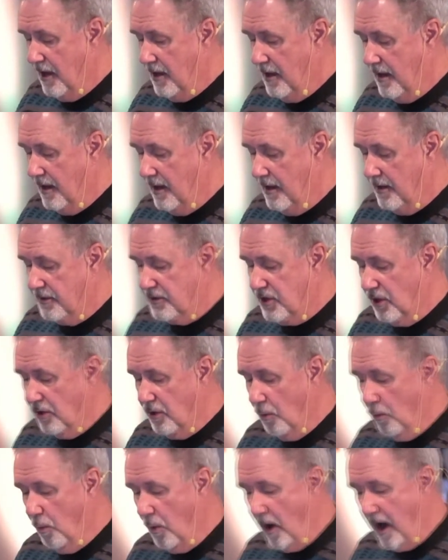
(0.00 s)
Should a
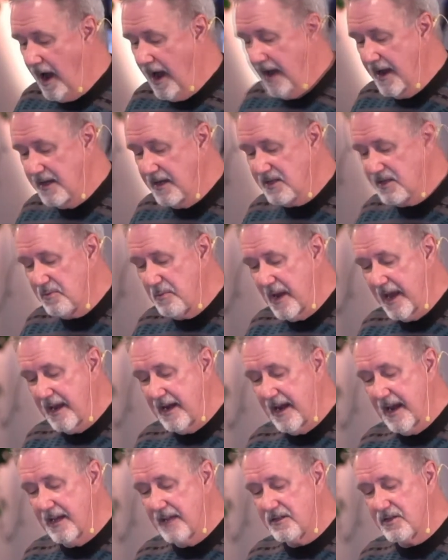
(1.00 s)
wise man
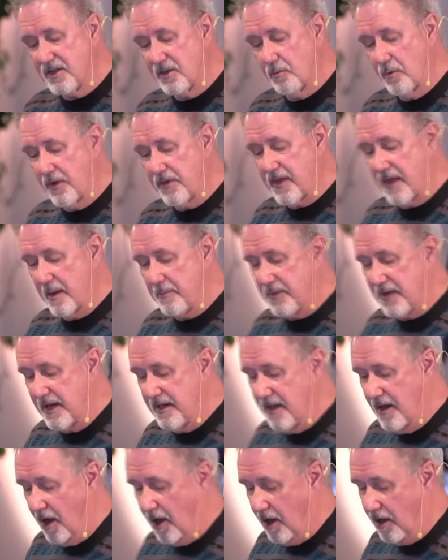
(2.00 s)
answer with empty
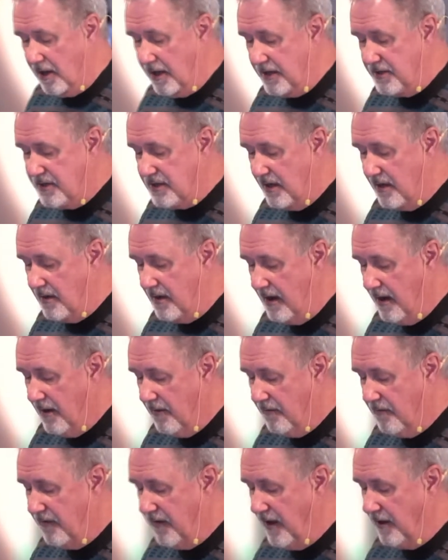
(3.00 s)
knowledge and
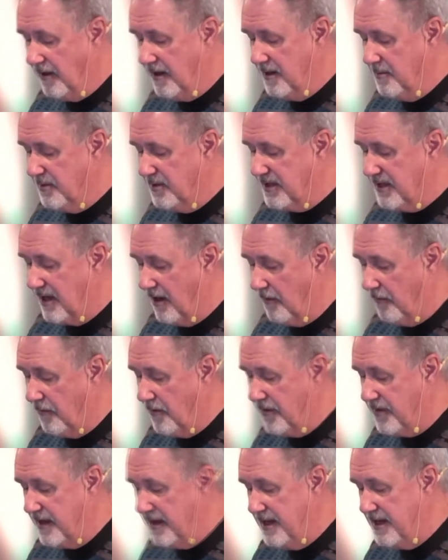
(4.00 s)
fill himself with
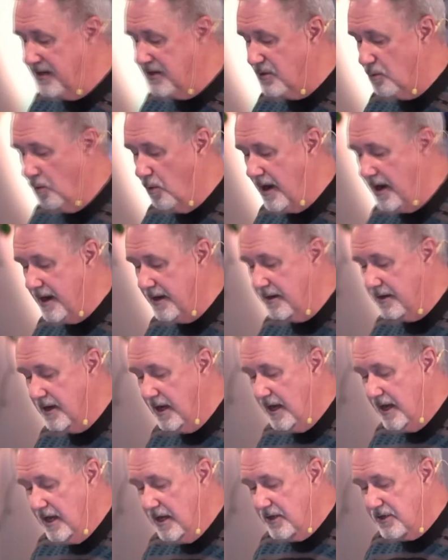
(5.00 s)
the east wind?
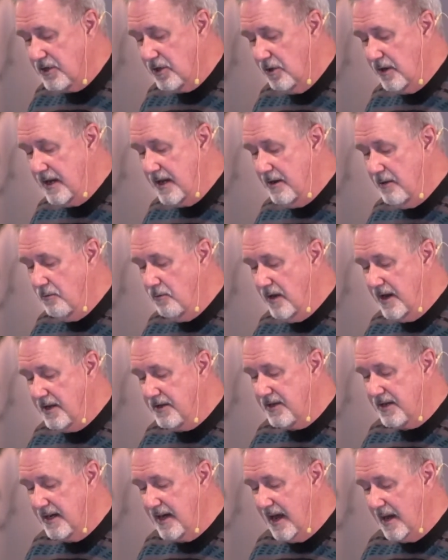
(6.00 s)
Should he
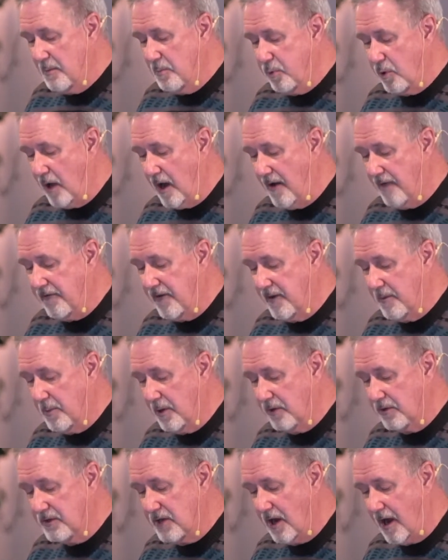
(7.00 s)
reason unprofitable
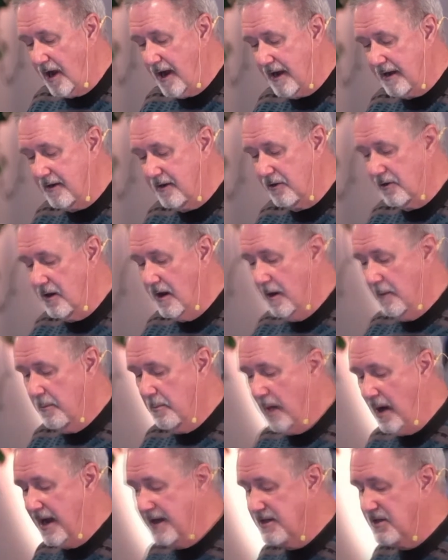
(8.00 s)
talk, or
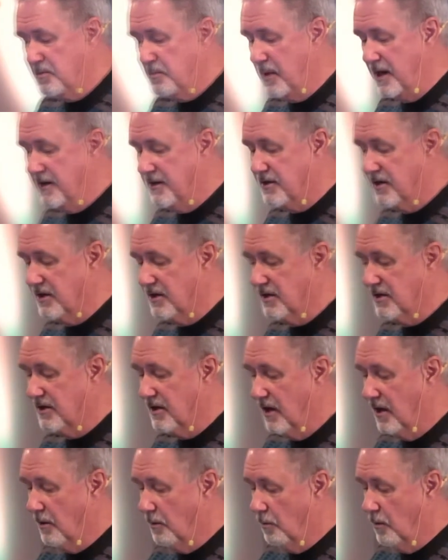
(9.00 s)
by speeches
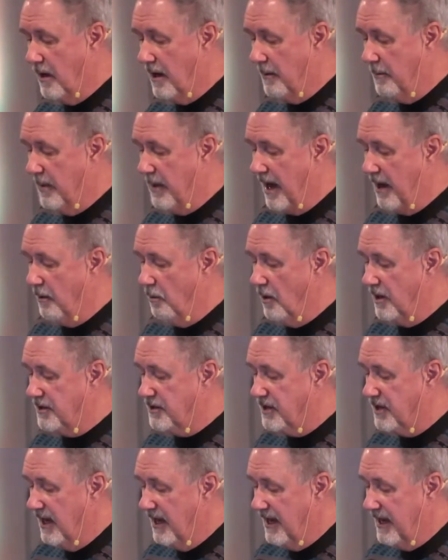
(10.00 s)
by which
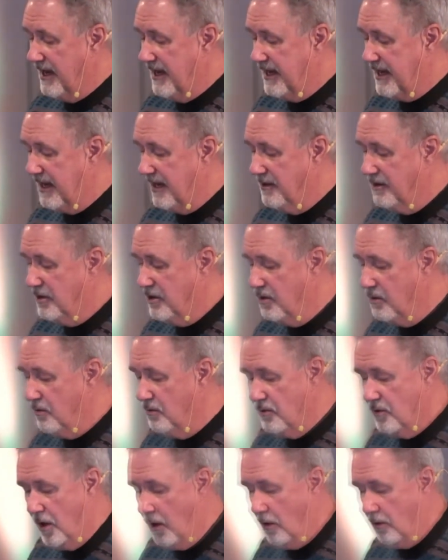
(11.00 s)
he can do
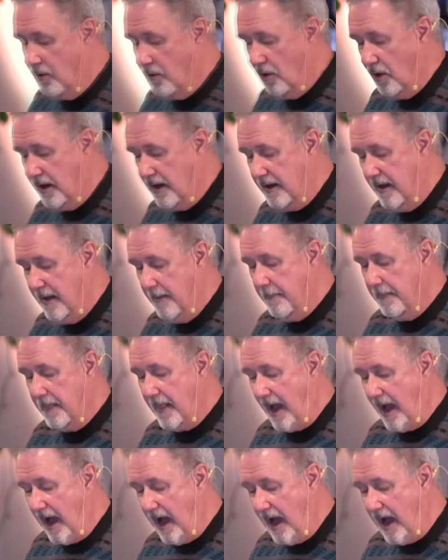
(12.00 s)
no good?
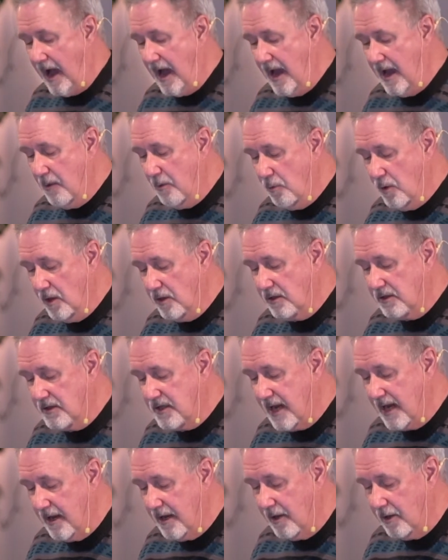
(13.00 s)
I will
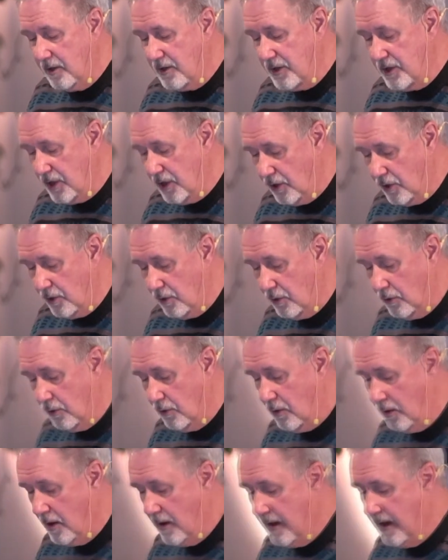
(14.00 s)
tell
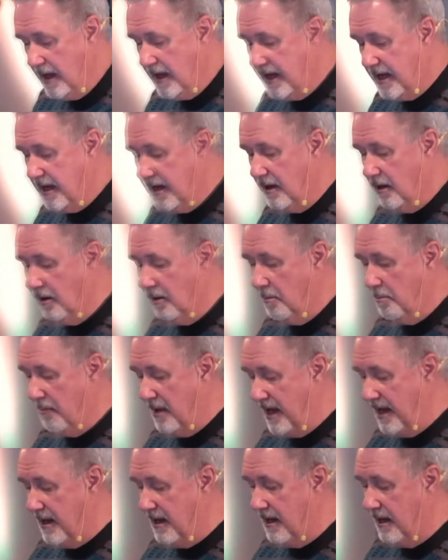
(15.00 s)
you, hear
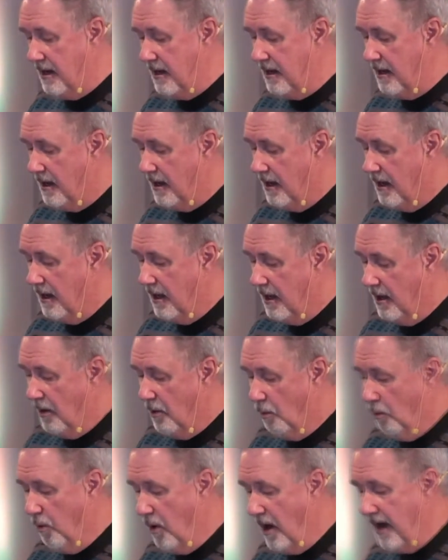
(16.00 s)
me,
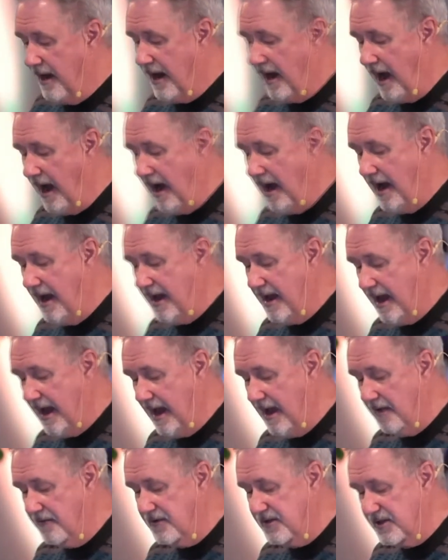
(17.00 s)
what I
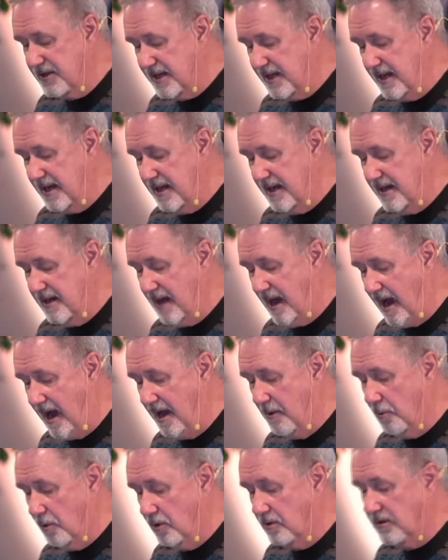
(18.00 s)
have seen I
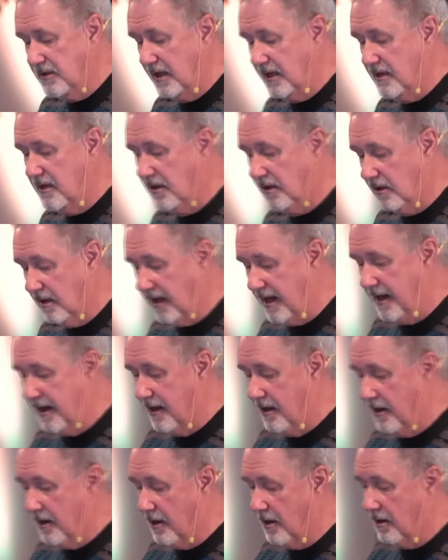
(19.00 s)
will
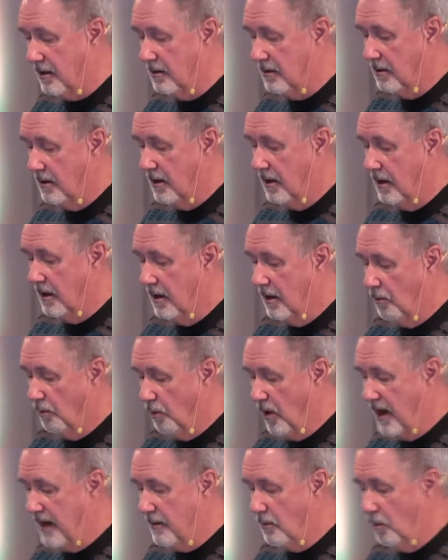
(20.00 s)
declare,
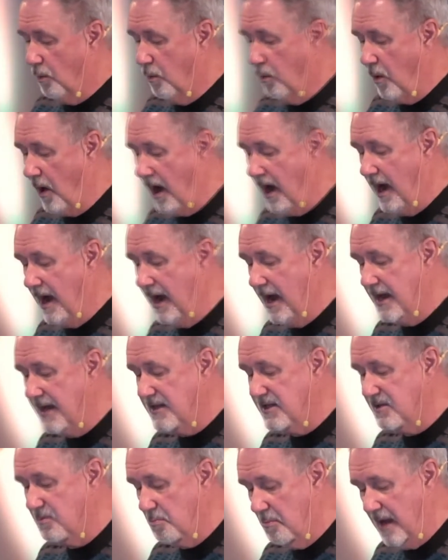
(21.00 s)
what
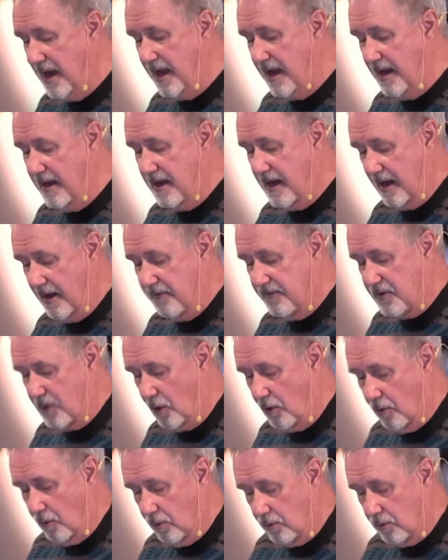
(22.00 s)
wise men have told."